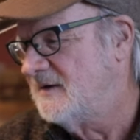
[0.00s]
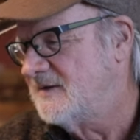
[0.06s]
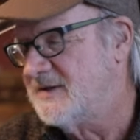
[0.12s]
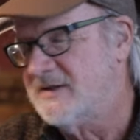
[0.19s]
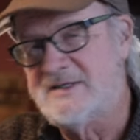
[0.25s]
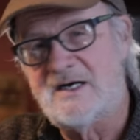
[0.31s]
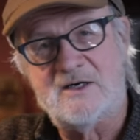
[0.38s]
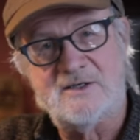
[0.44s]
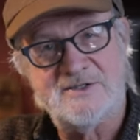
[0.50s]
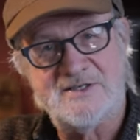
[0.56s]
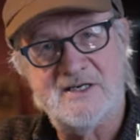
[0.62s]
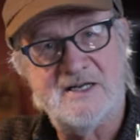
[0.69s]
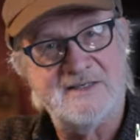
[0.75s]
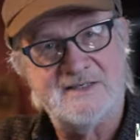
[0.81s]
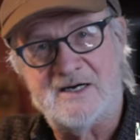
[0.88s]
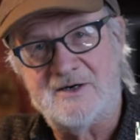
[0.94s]
It's a dark, see
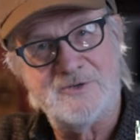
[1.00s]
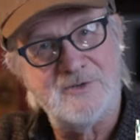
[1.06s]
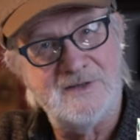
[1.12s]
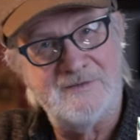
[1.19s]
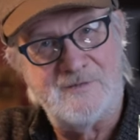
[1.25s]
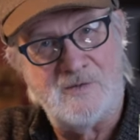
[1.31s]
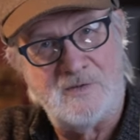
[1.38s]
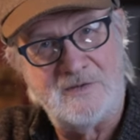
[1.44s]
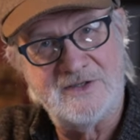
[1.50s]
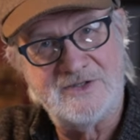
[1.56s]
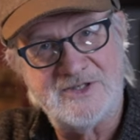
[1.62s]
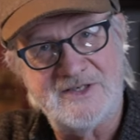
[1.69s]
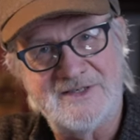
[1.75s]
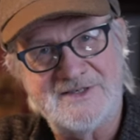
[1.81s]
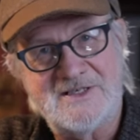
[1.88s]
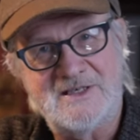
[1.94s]
that dark green foliage
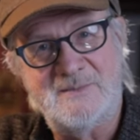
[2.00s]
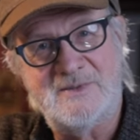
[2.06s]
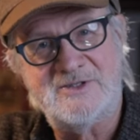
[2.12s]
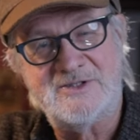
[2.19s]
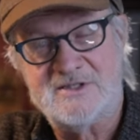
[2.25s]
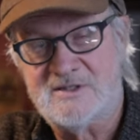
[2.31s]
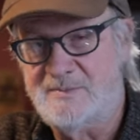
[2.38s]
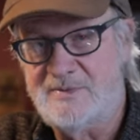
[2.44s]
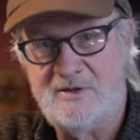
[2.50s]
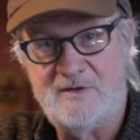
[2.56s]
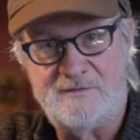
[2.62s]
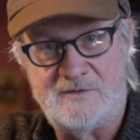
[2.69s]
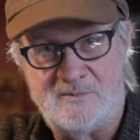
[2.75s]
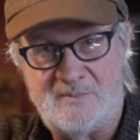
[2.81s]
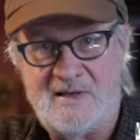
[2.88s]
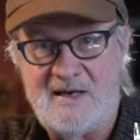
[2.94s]
in this image? It's a
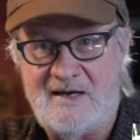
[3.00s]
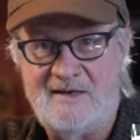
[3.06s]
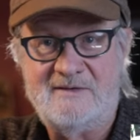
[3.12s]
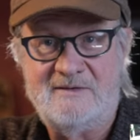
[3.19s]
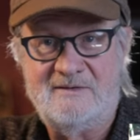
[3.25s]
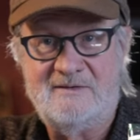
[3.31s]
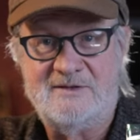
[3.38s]
beautiful plant.